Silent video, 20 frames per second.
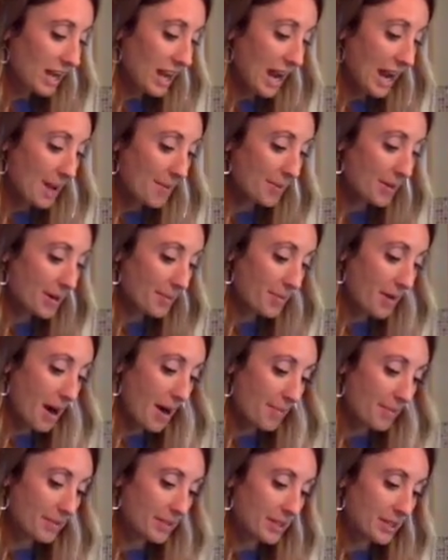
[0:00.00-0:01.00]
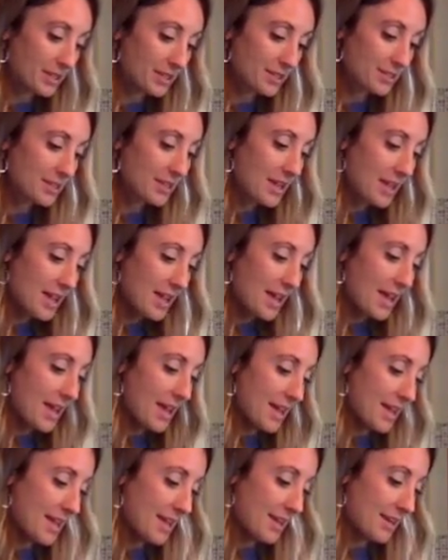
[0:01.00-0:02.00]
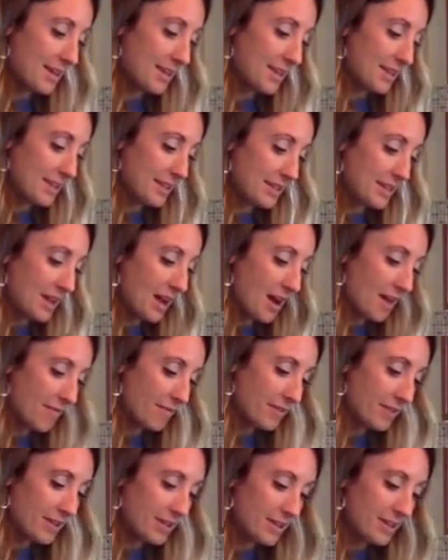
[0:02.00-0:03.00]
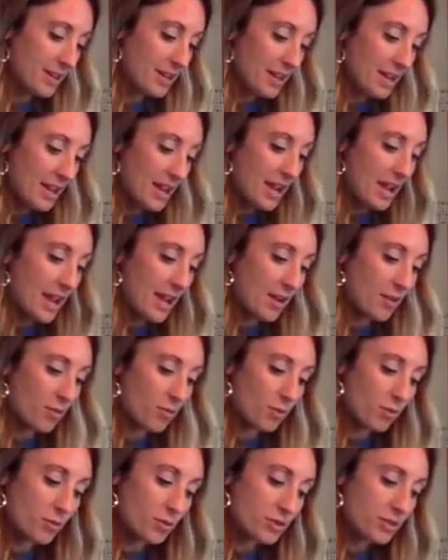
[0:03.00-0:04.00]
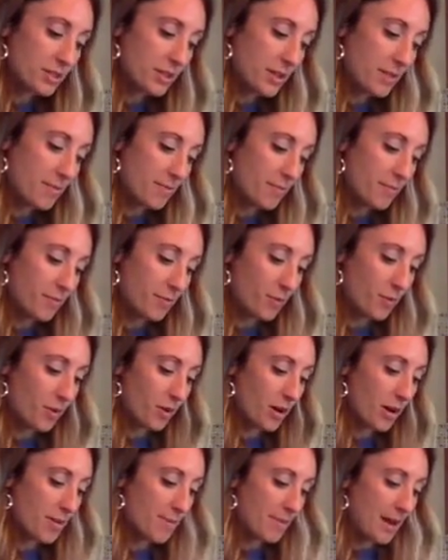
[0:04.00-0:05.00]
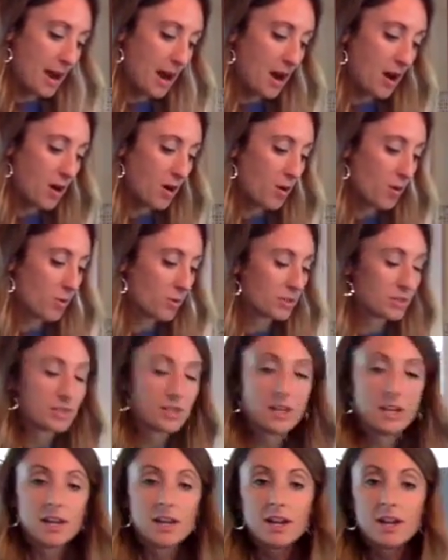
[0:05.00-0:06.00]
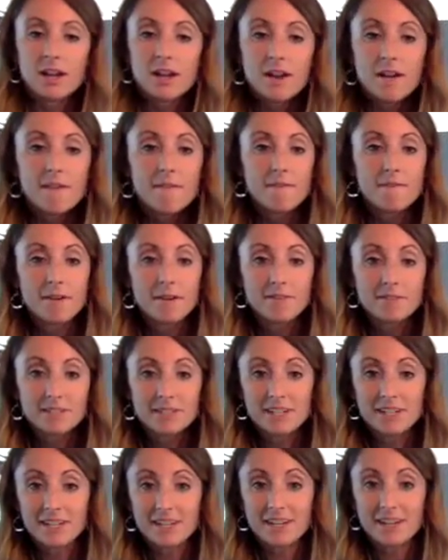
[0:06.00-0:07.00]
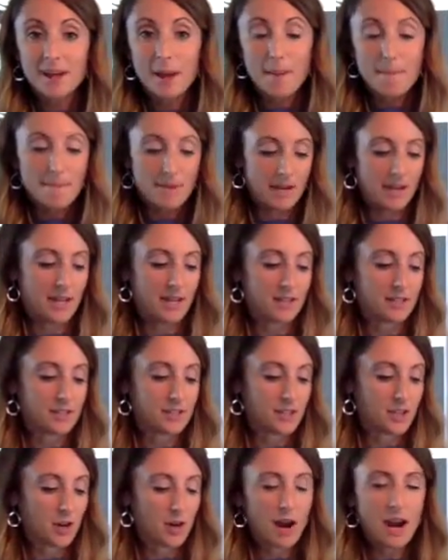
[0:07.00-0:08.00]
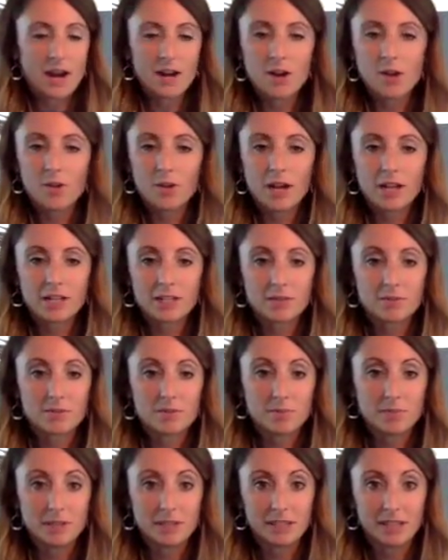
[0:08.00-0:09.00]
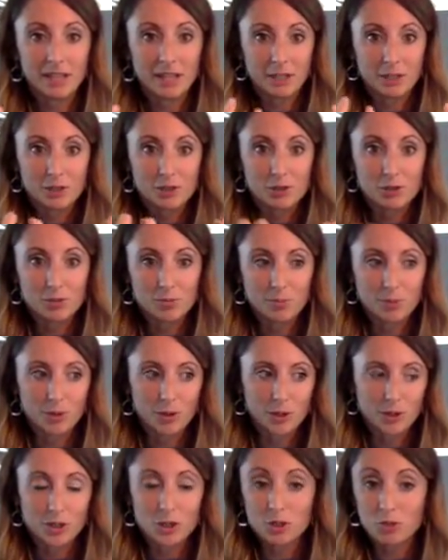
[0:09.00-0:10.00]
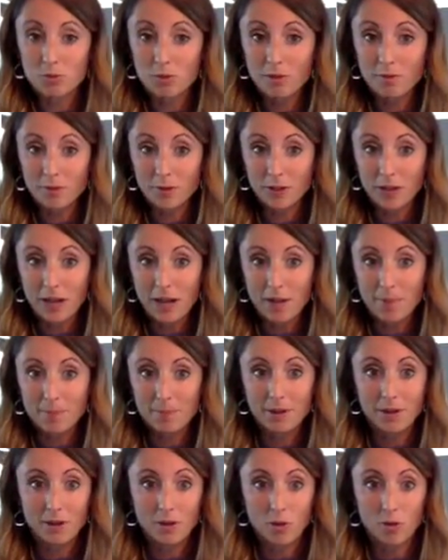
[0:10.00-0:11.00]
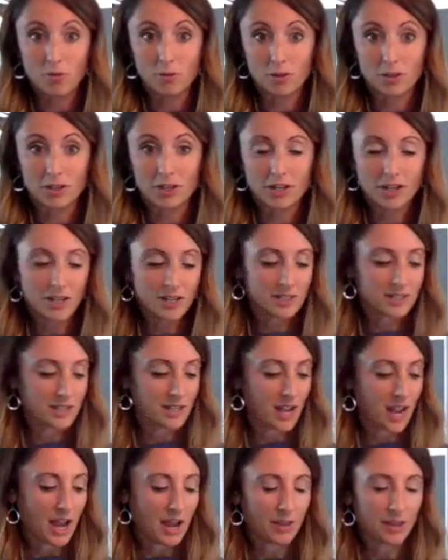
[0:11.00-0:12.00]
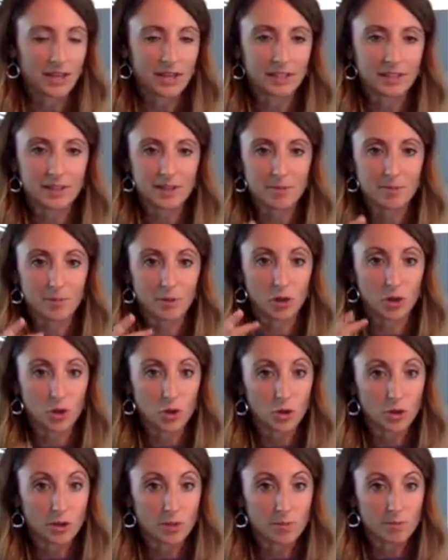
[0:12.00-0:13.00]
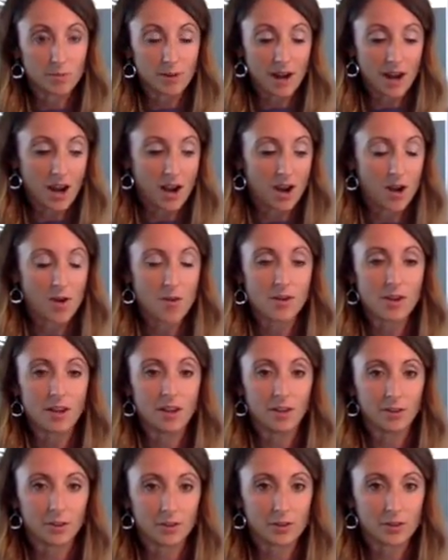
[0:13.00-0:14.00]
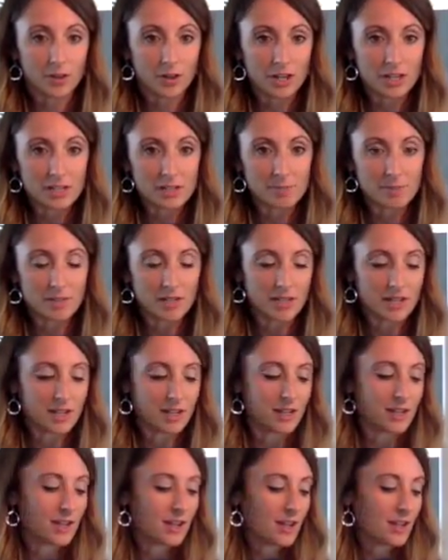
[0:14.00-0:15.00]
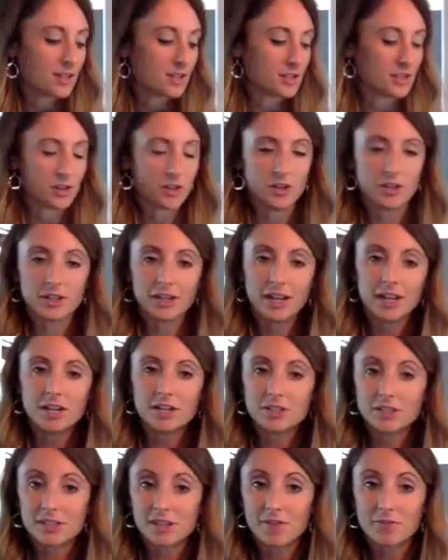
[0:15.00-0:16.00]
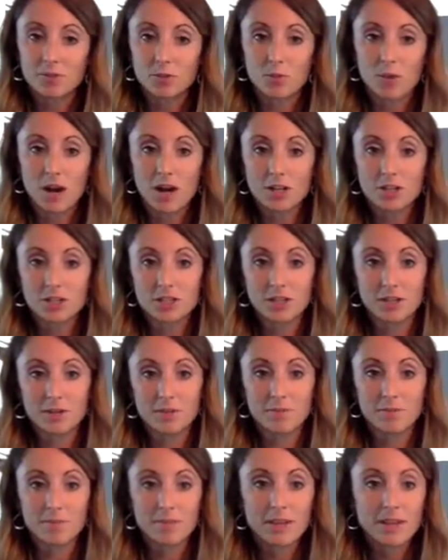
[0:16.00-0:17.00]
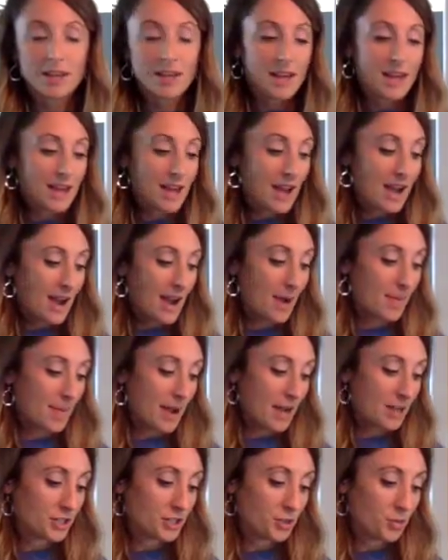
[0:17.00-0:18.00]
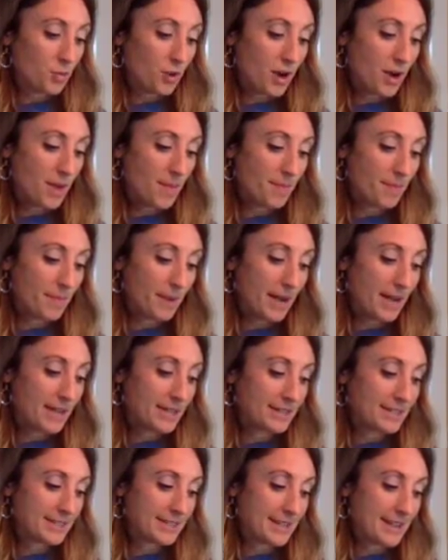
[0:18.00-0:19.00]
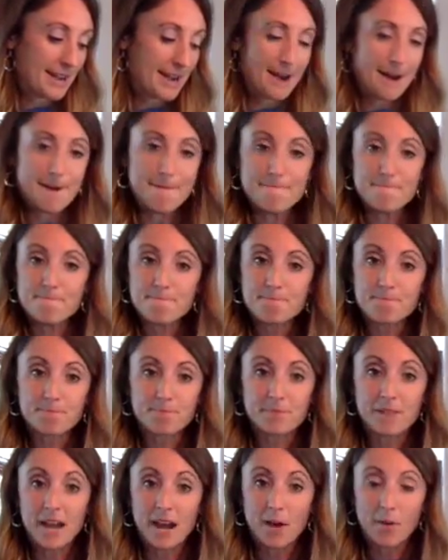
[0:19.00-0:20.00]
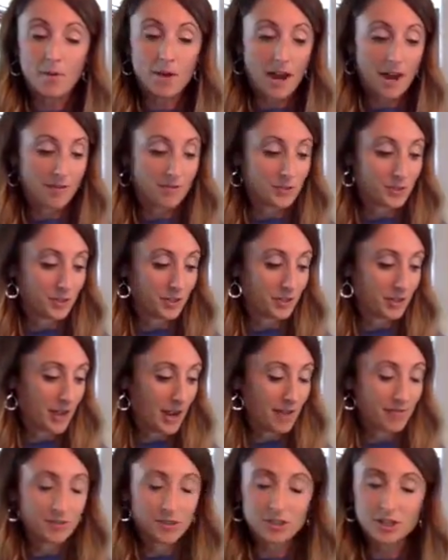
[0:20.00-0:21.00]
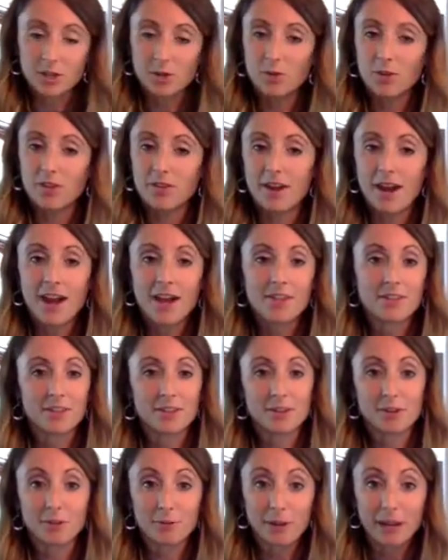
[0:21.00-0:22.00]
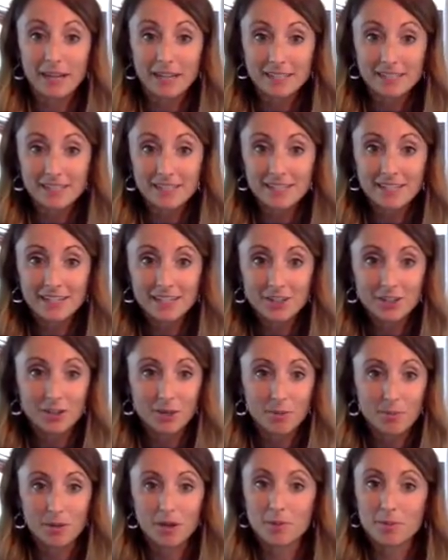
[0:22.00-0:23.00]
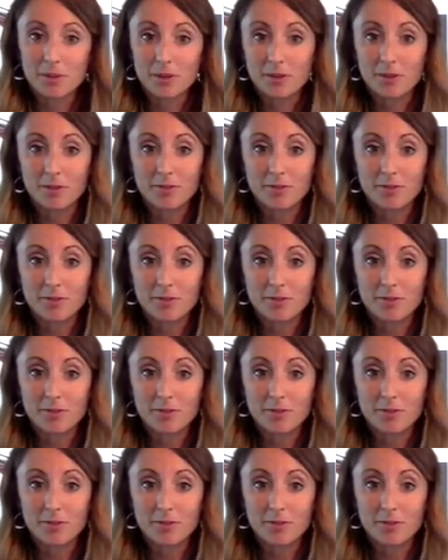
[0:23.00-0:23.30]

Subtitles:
I'm going to pop these in the oven and roast them for about 15 minutes. So I don't like them to be like super shriveled up and overcooked. I like them golden brown and a little crispy. So you kind of just have to watch them as you want. But yeah, after you're done with that, then they're ready to eat. You can put them in the